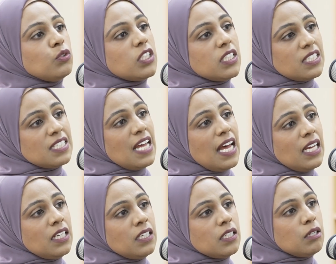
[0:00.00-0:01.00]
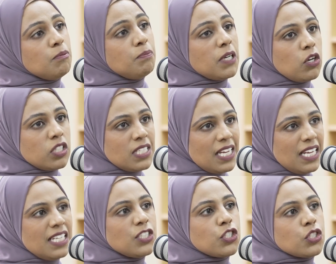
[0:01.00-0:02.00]
to say because it
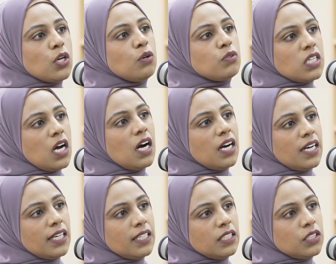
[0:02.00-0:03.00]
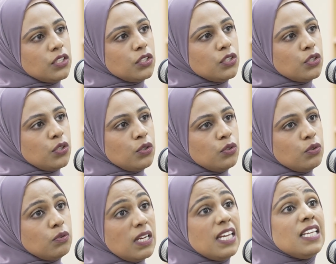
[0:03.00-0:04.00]
is so tied
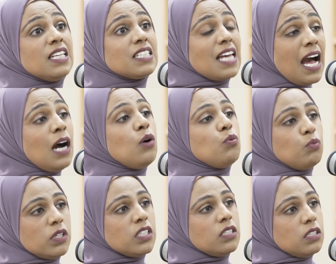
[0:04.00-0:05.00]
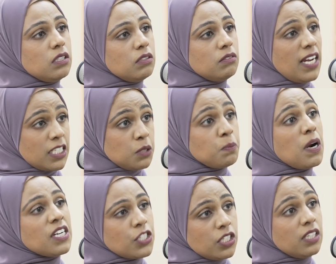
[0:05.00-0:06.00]
to, in its outward
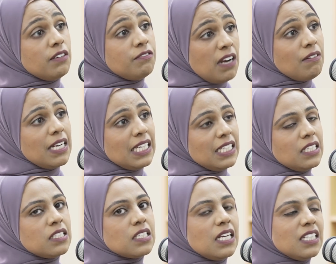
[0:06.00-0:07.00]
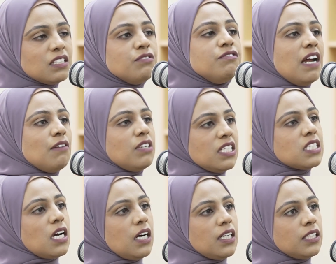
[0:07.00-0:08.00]
expression at very least, it's very
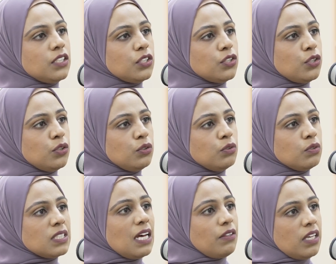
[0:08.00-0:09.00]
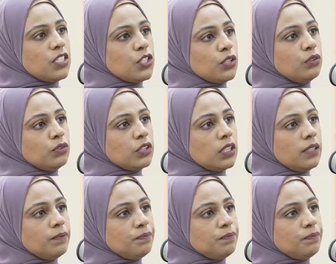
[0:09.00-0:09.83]
tied to South Asian culture.